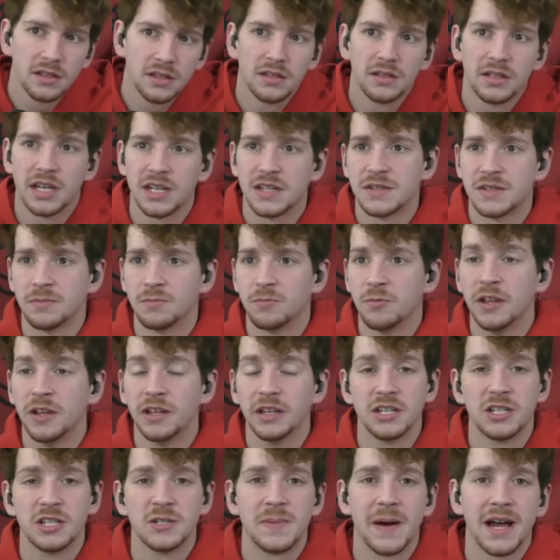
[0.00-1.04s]
That's a
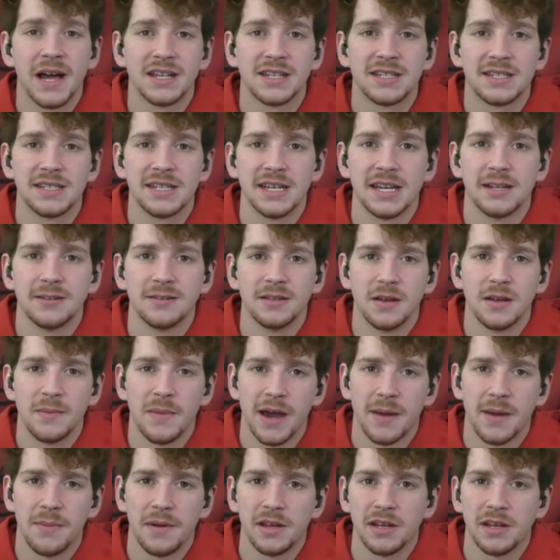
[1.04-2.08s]
really good spot to see it, in
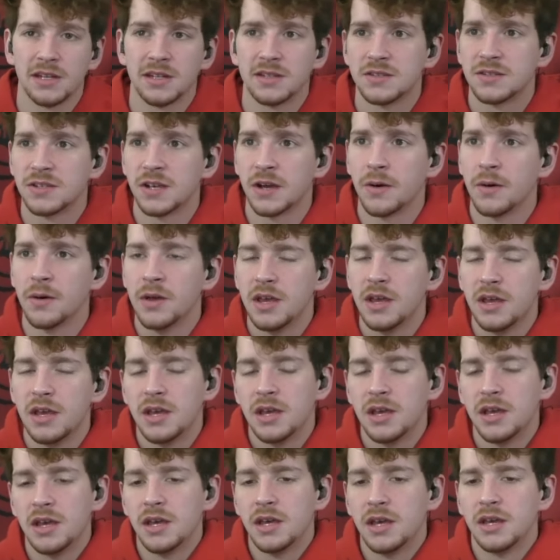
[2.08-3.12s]
my opinion. So
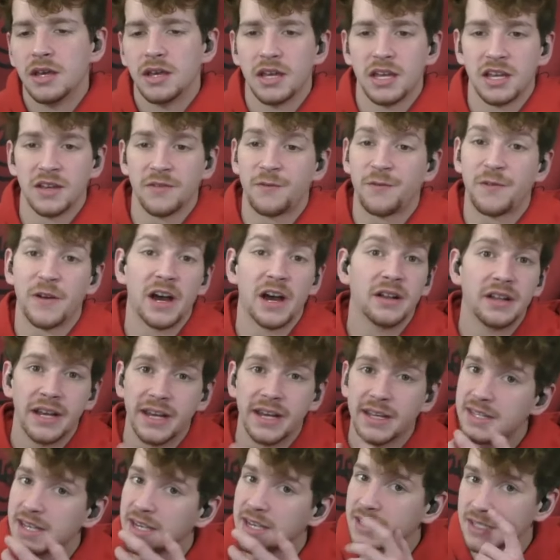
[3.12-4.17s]
it felt
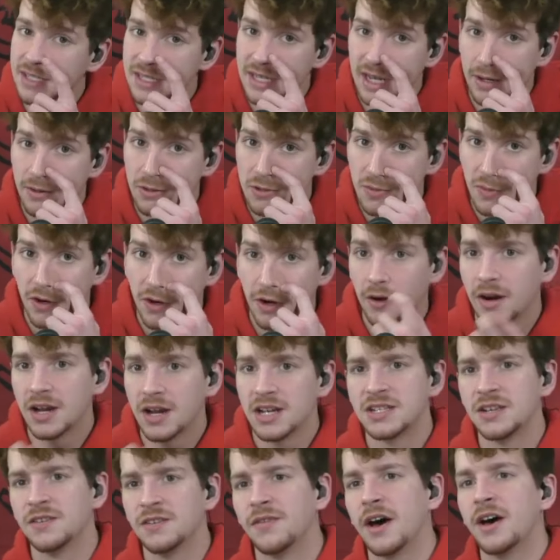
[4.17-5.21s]
like Texas Tech was more
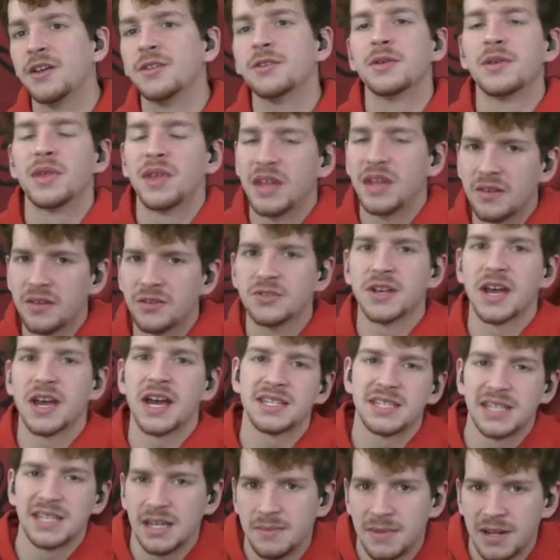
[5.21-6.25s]
aggressive other than those
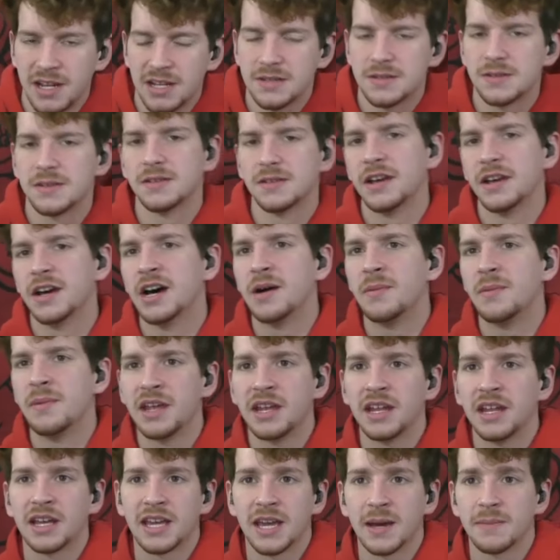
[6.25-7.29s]
last 10 minutes.
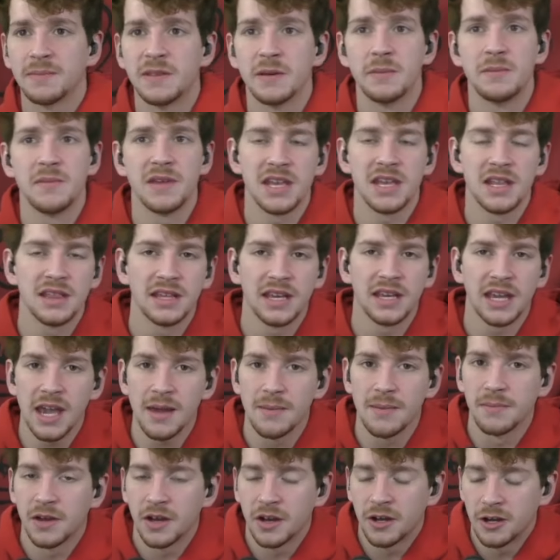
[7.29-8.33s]
And it kept them in the
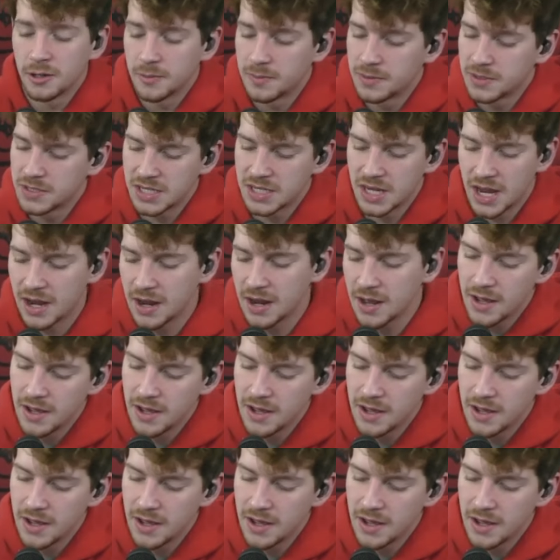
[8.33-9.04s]
game 100%.